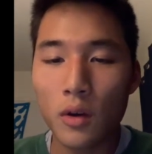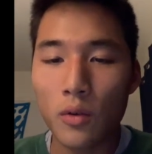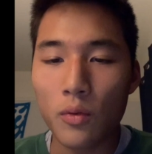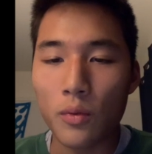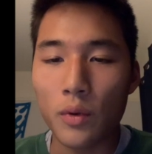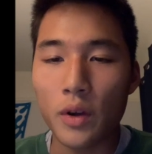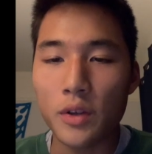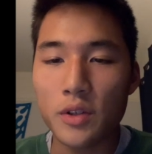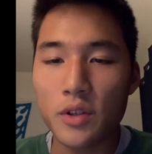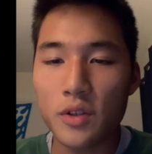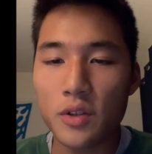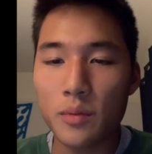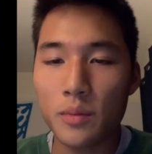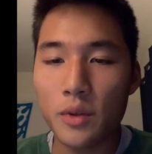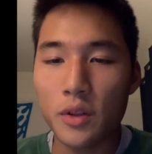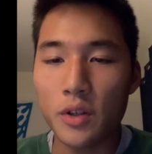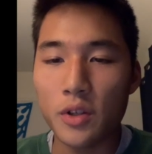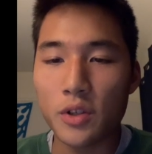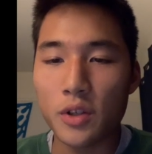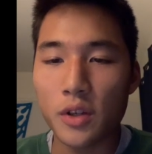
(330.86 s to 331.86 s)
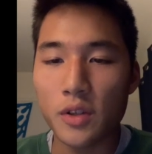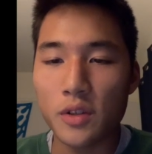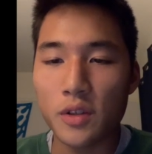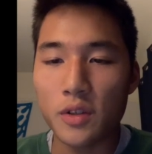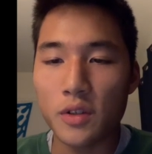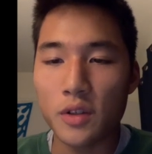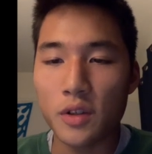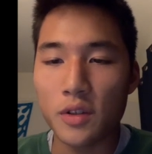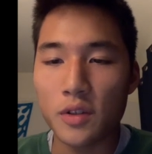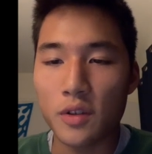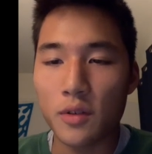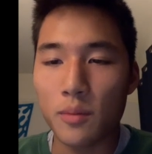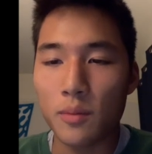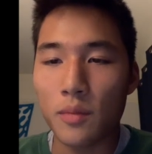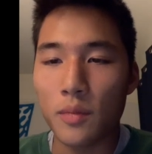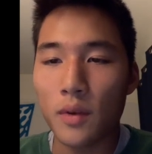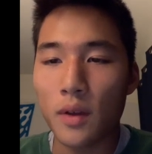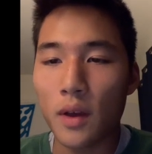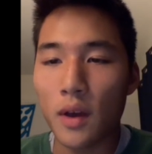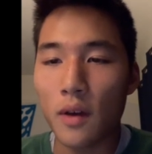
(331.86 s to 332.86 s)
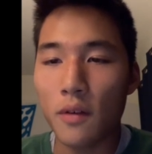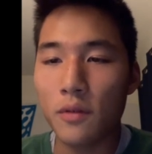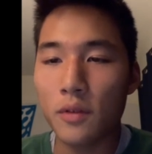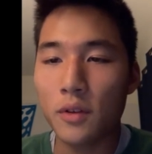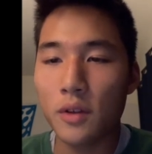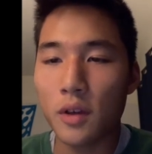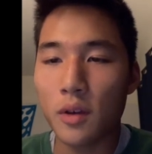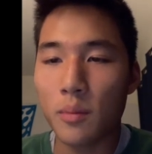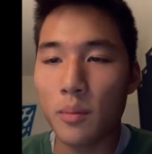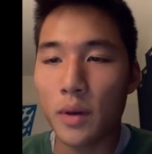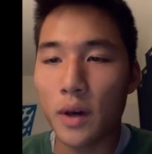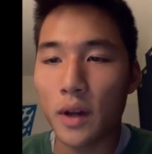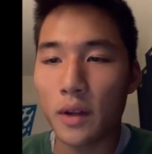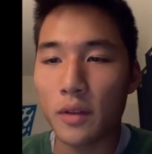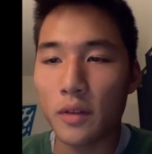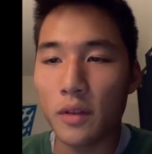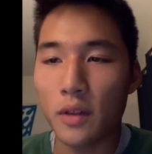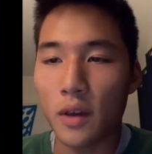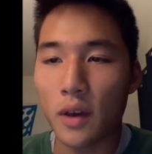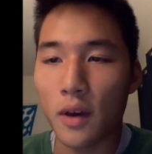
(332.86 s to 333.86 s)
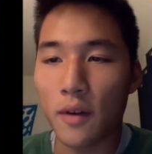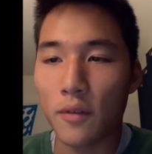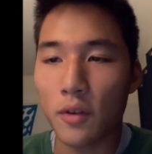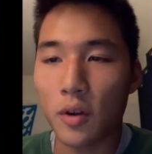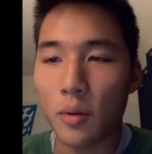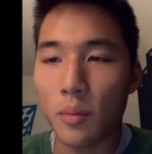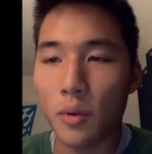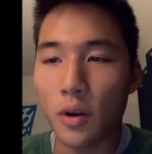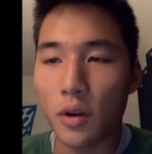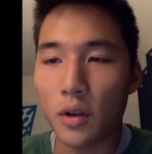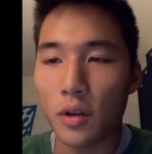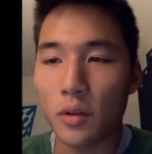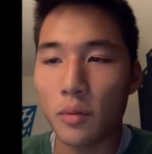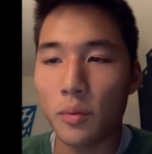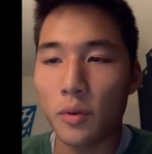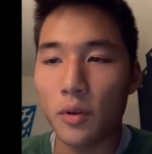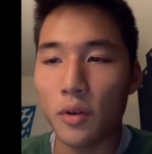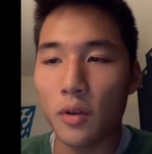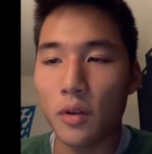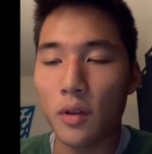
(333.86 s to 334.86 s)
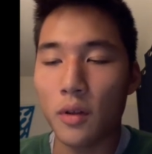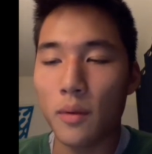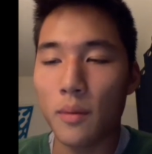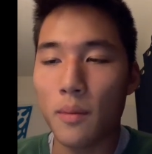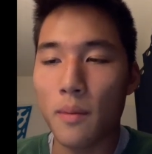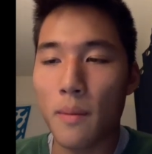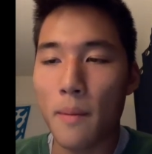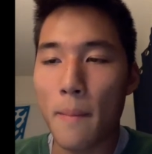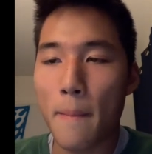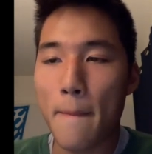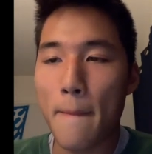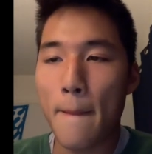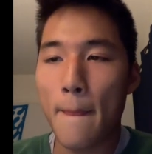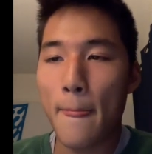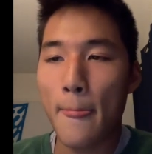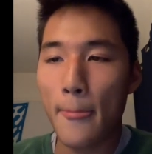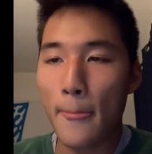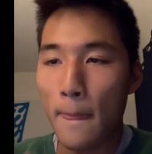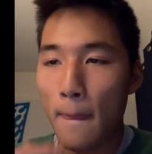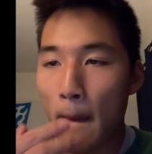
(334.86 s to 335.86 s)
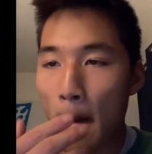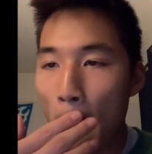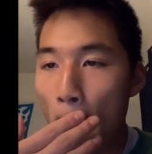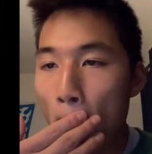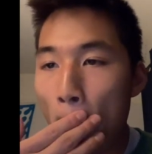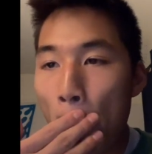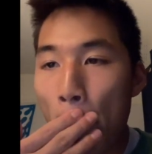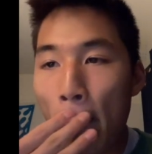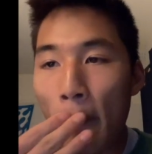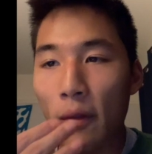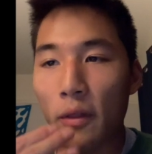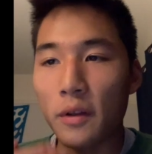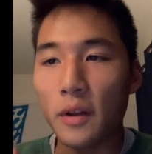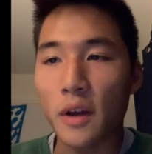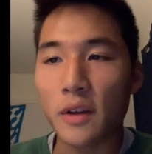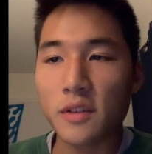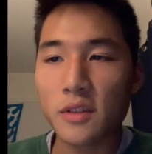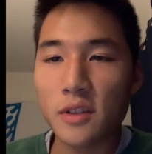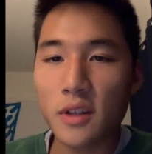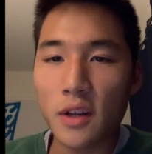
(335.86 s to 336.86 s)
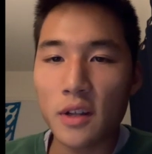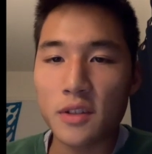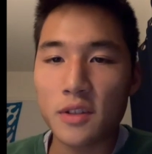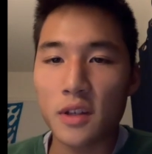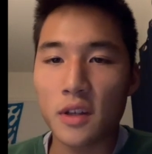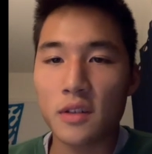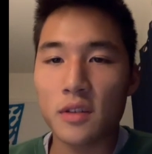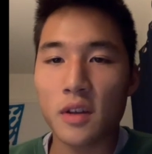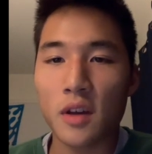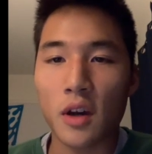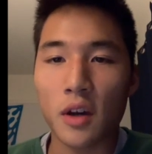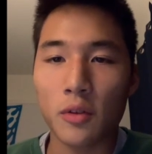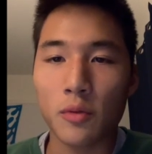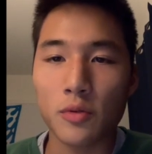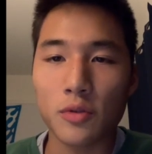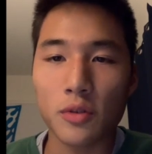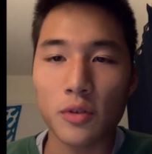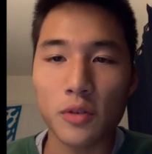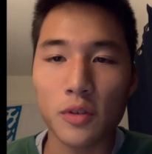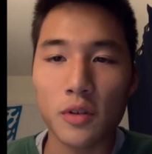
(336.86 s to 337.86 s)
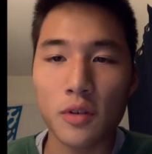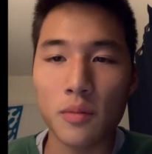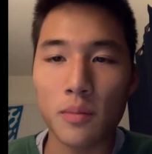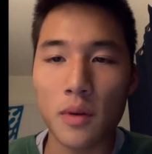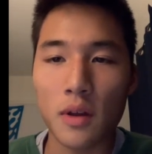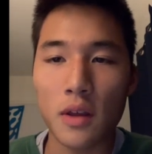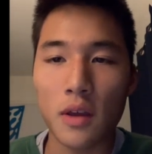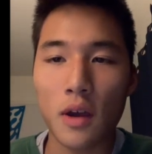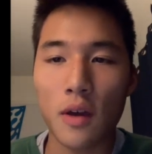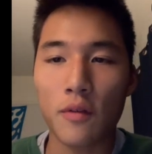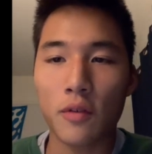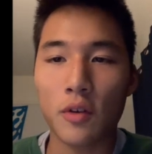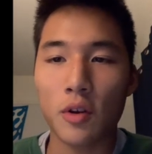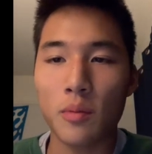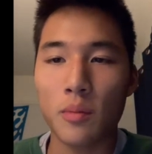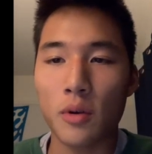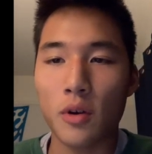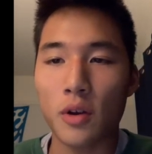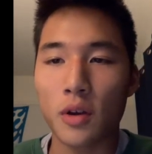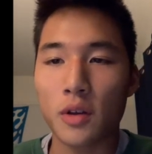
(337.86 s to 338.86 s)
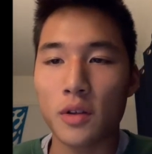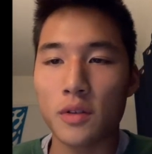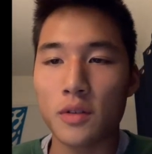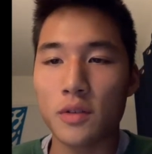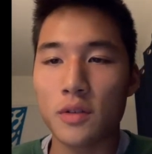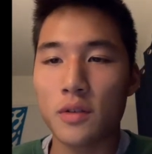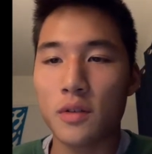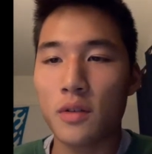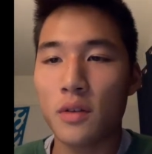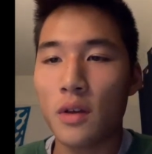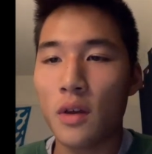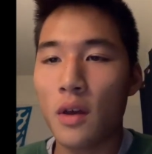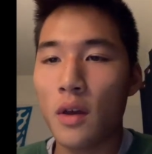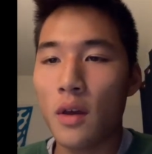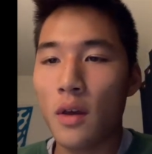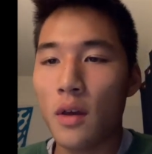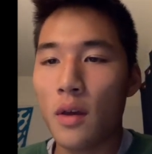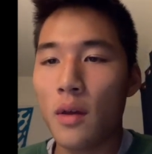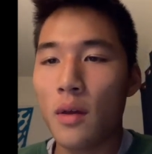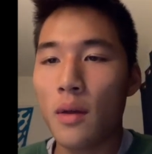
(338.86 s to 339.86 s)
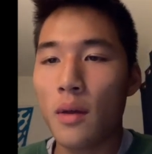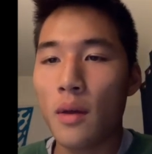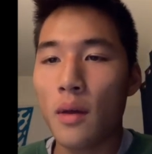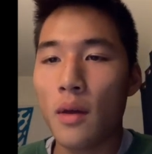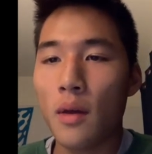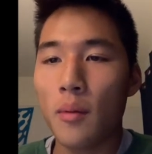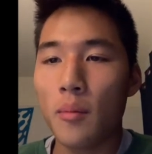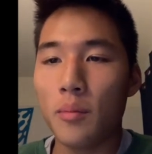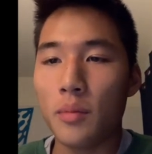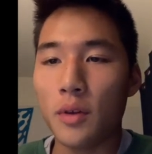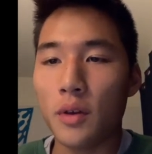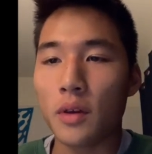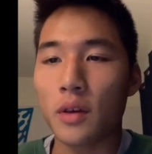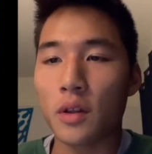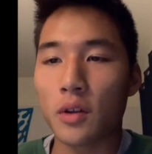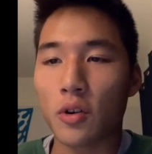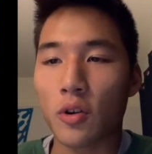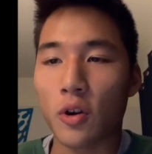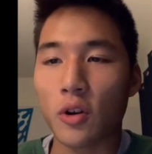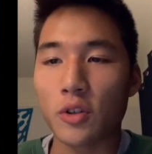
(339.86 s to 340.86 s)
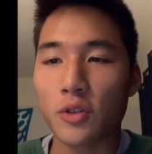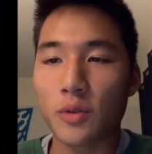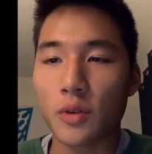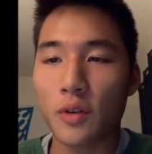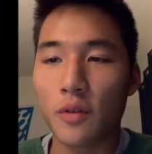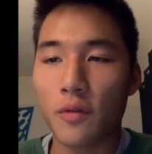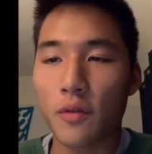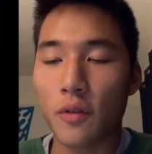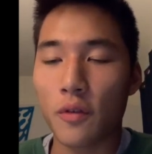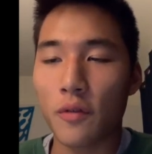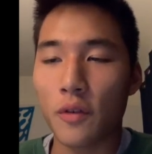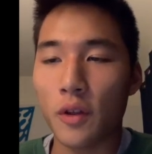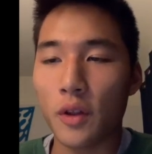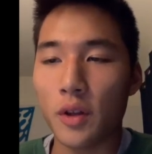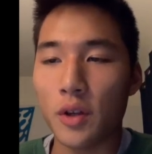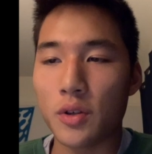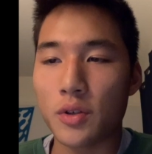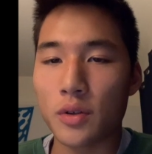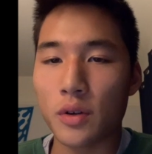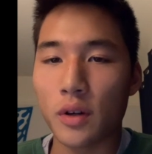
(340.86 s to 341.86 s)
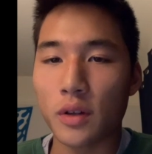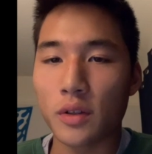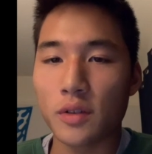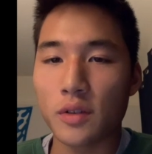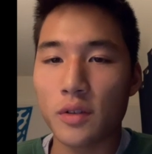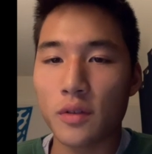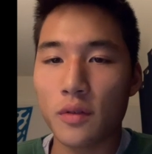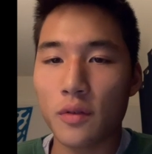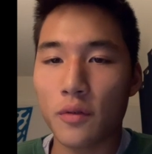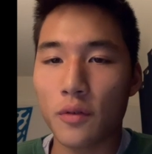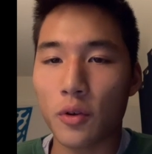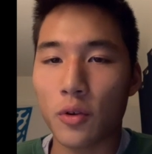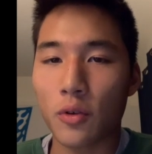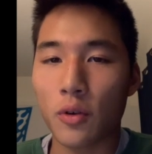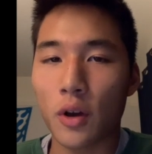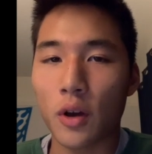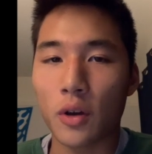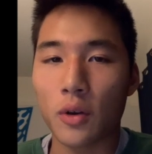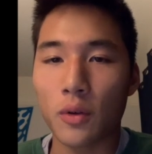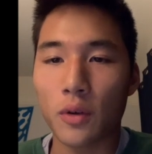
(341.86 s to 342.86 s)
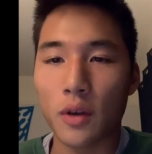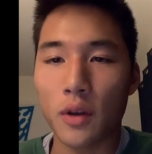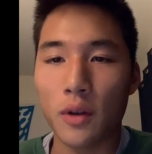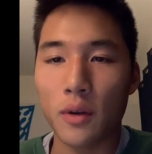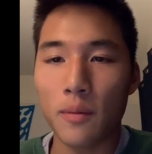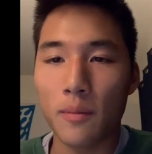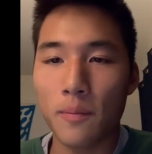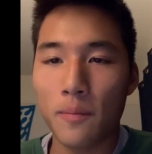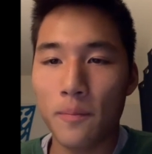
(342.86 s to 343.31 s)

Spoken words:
Racism in the justice system heavily impacted the African American community. The 1986 Act resulted in many African Americans being incarcerated for felony drugs for crack cocaine.